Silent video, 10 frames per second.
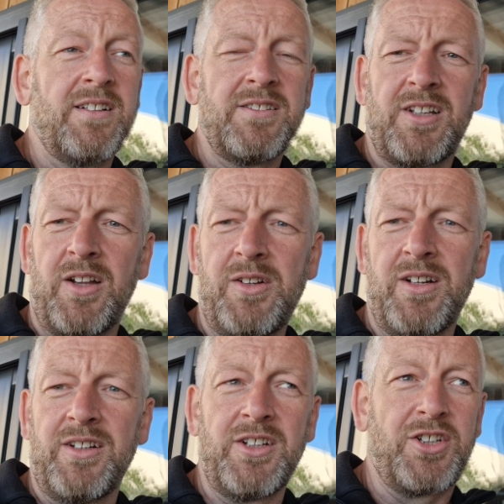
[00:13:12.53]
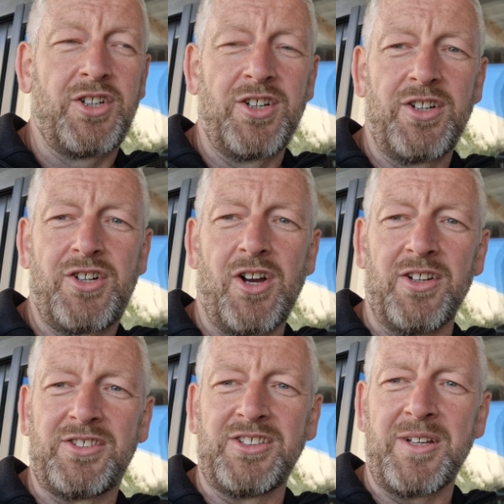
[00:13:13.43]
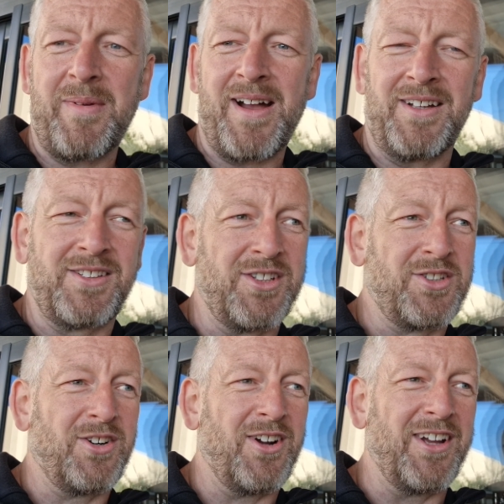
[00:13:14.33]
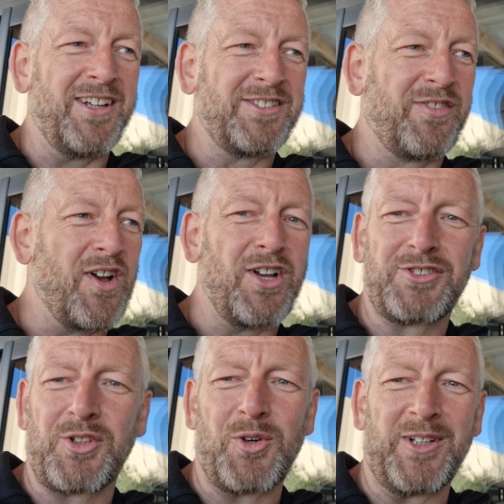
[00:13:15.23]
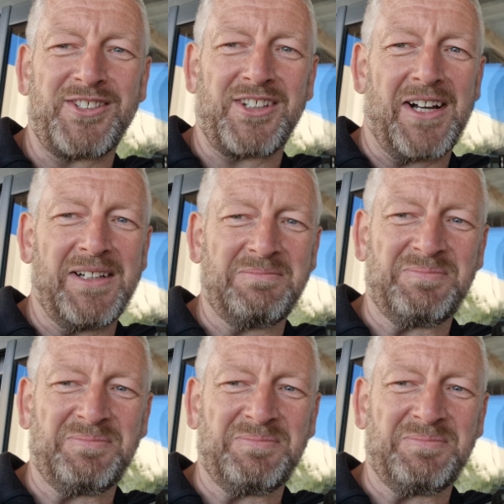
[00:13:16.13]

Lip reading: So Shots is about to try his first oyster.